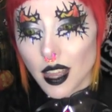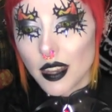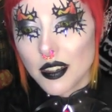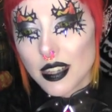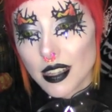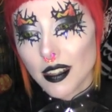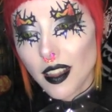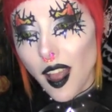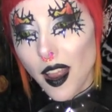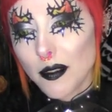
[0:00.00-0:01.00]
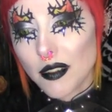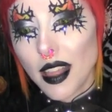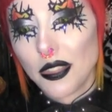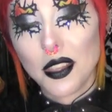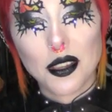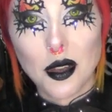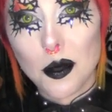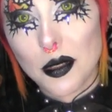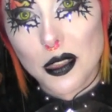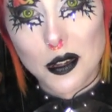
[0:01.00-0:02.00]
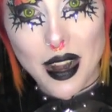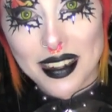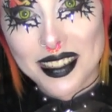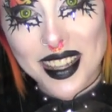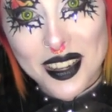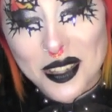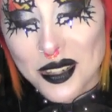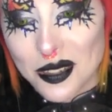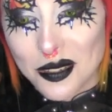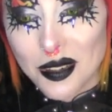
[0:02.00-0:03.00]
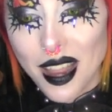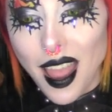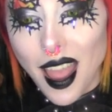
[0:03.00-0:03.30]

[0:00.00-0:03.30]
until I read The Girl with the Dragon Tattoo